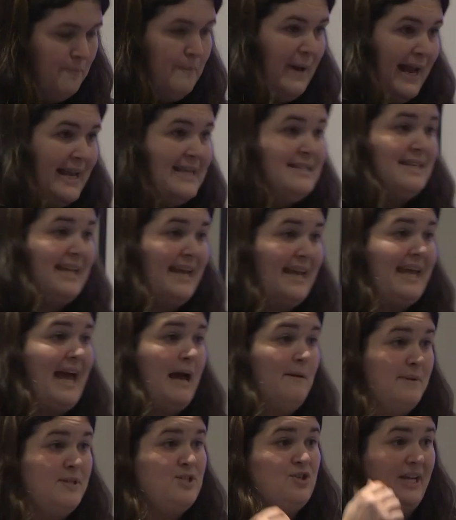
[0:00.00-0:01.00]
Balancing it
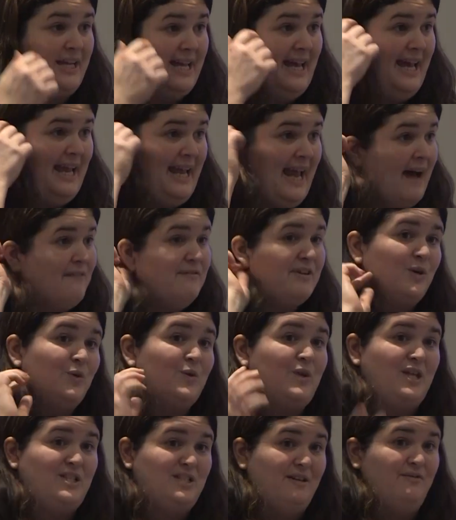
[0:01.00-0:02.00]
can be tricky. Having
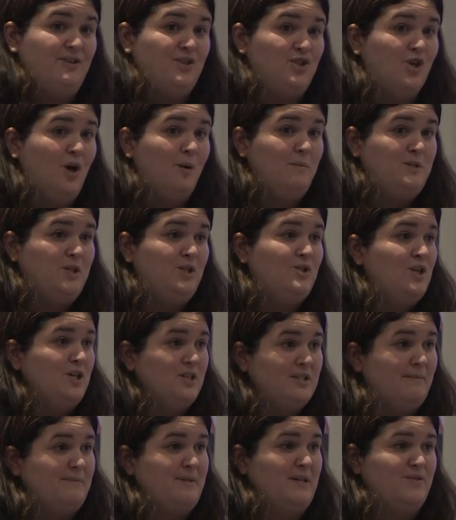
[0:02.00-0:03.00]
all those different jobs, you do
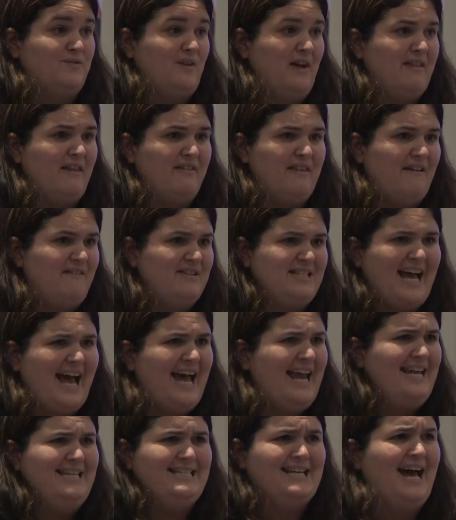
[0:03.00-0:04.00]
sometimes find that
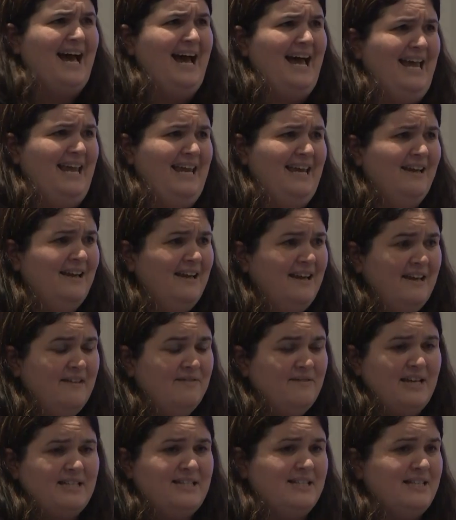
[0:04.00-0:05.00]

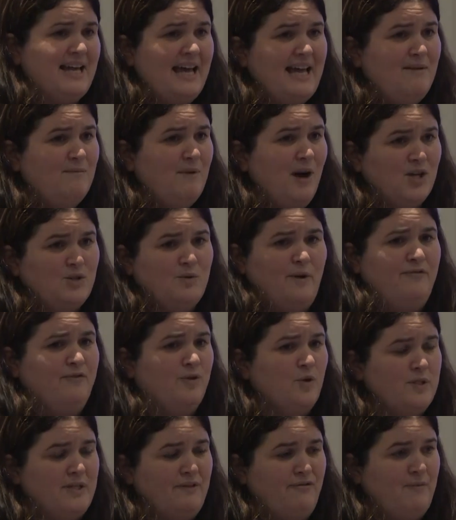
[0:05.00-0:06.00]
there's a day in March where
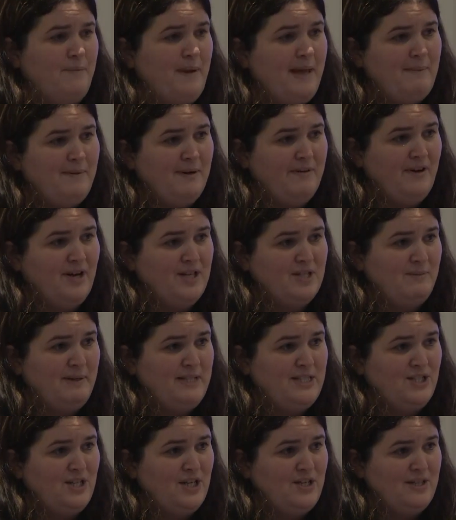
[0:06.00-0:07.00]
4 different people have asked me
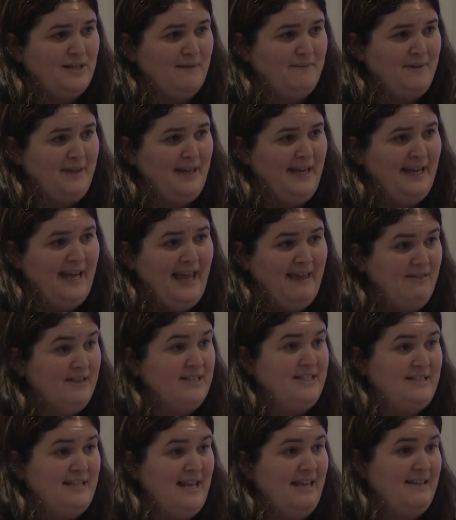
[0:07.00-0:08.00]
to do something in
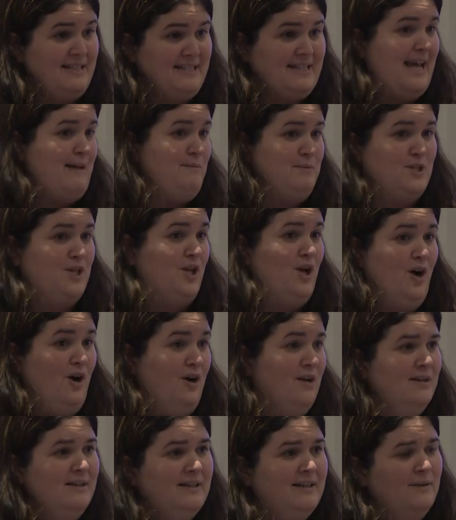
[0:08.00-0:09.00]
the same slot.
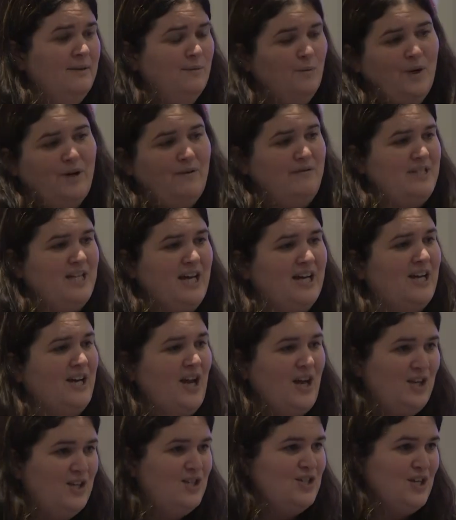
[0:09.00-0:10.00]
Well, obviously I can
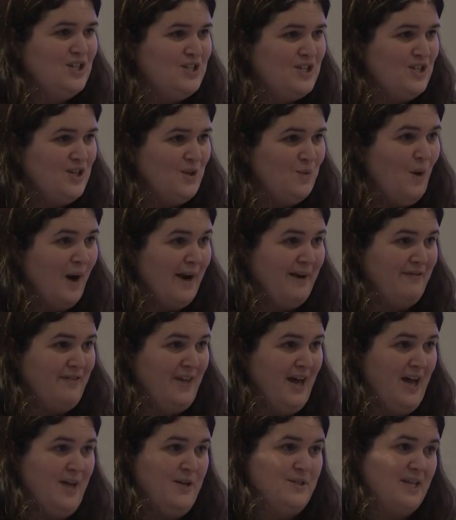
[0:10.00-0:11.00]
only choose to do one of
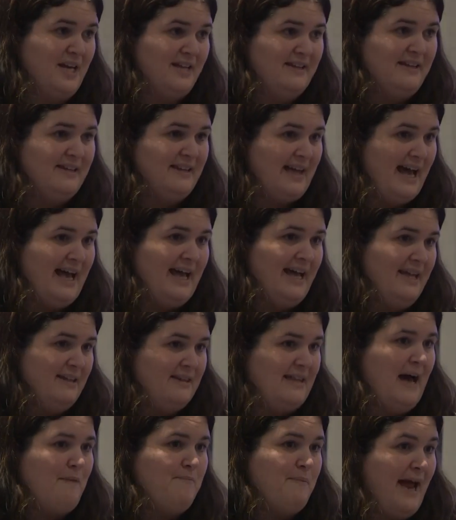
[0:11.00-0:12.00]
those, and
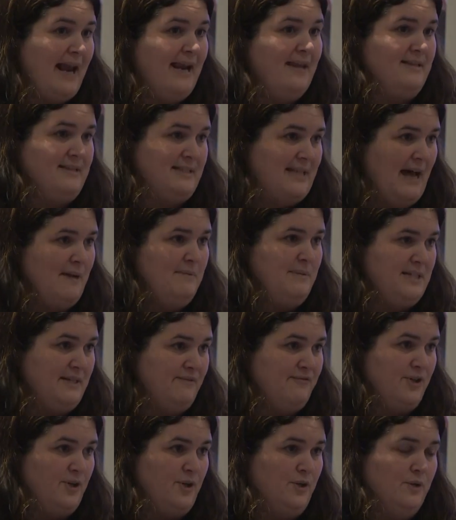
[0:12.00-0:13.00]
that balance can be
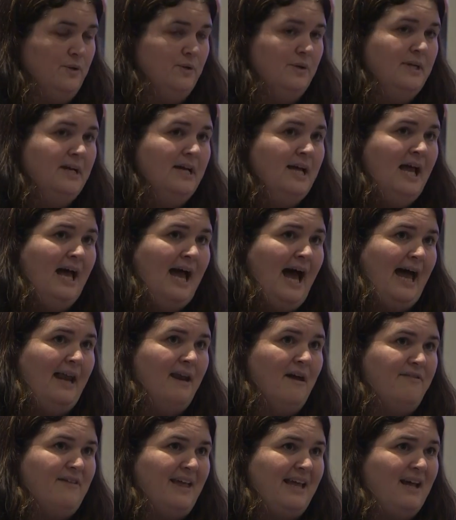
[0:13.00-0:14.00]
difficult.
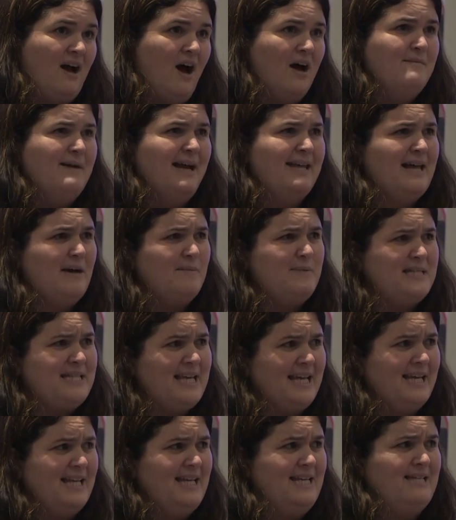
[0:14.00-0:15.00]
And I think I make that
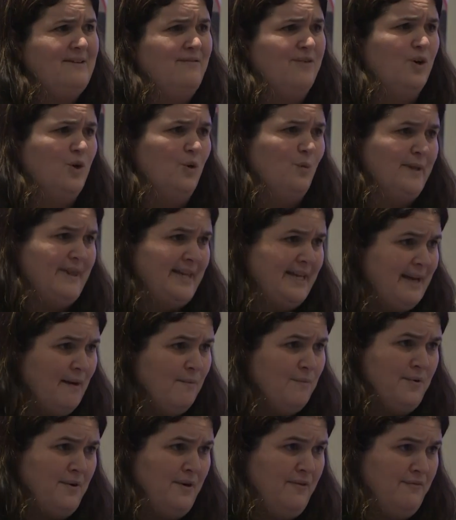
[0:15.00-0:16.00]
particularly difficult with the
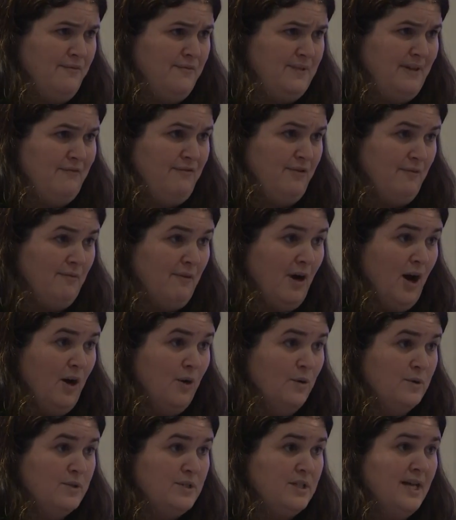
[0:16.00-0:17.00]
number of different
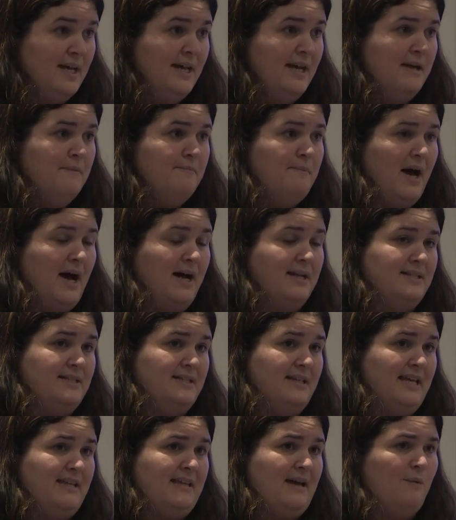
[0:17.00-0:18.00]
roles,
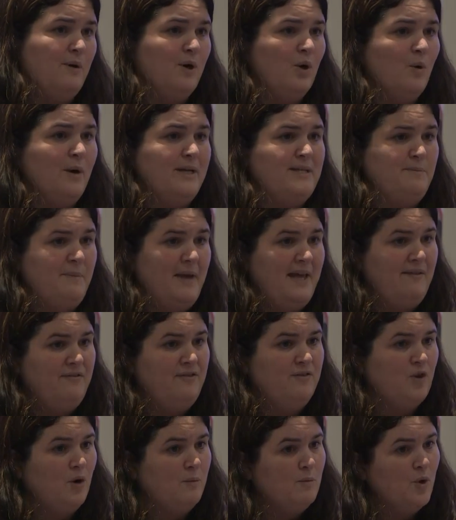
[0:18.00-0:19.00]
but there will always be, if
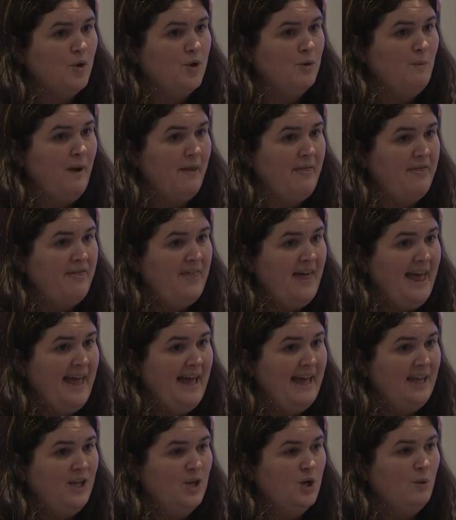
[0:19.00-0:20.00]
you've got more than one
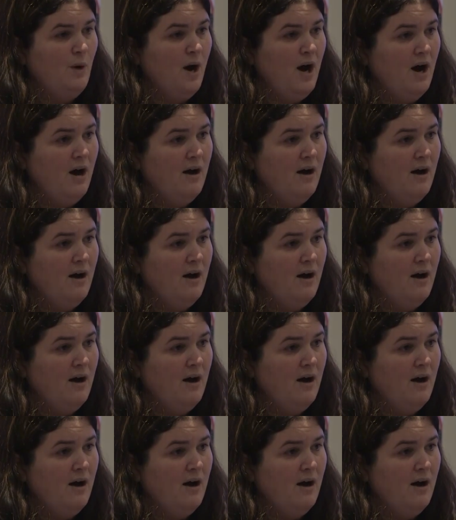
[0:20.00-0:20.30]
thing, you